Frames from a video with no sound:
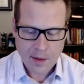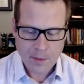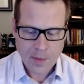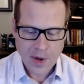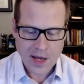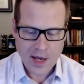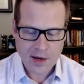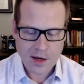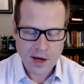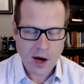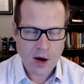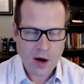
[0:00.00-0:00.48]

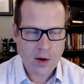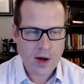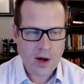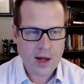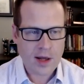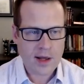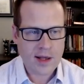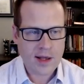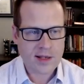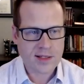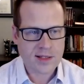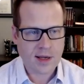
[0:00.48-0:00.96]
But
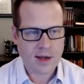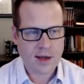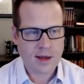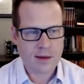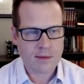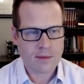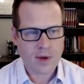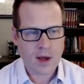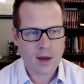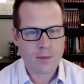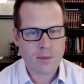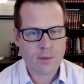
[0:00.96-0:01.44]
NOAA is
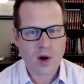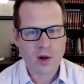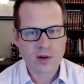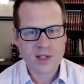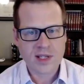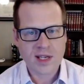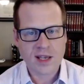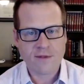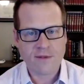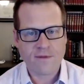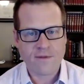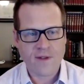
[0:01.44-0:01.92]
a
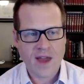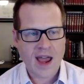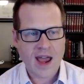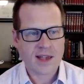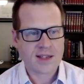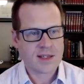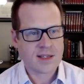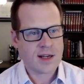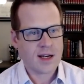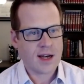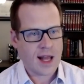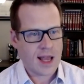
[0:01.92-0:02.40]

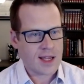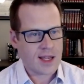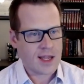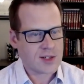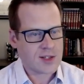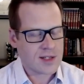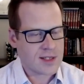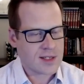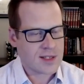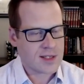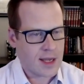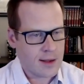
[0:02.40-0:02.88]
multifaceted
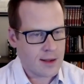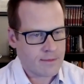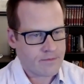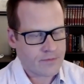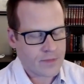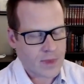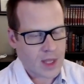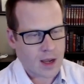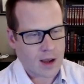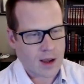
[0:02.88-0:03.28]
agency.